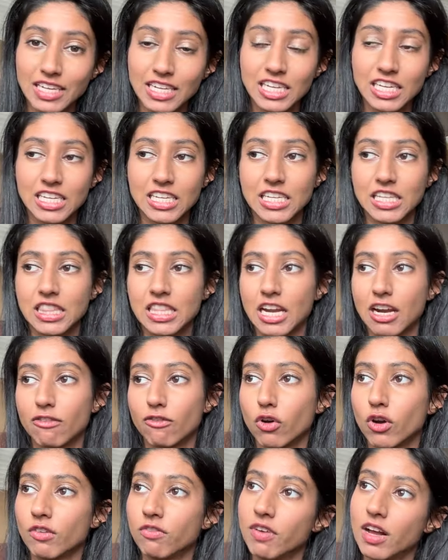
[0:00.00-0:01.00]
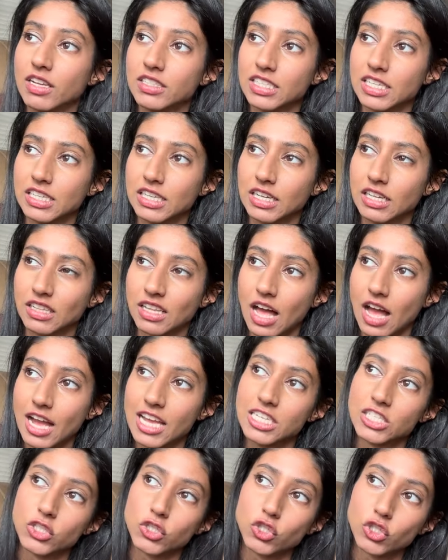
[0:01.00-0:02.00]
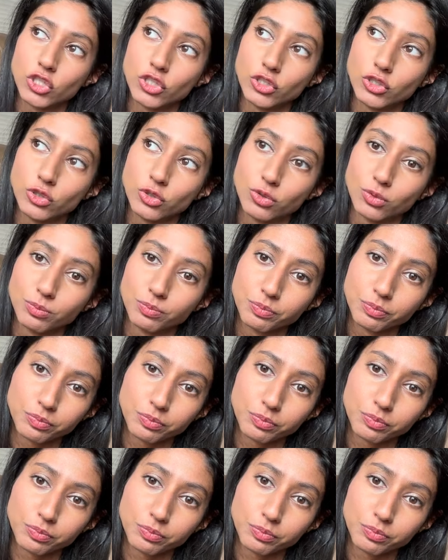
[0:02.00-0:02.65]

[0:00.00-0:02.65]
he therefore felt inclined to